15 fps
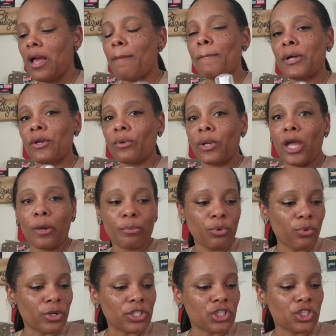but it'll help
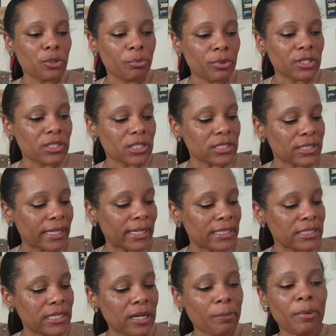you on shipping. Because like I
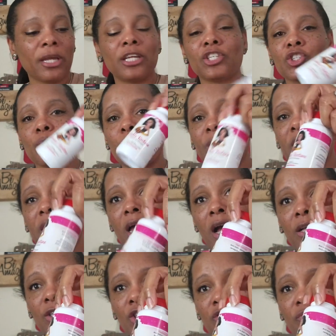said, I paid
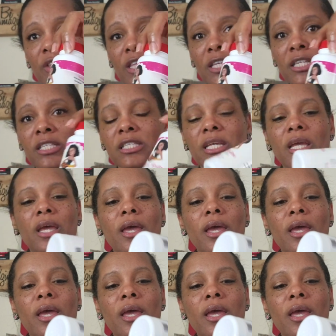$20 for this.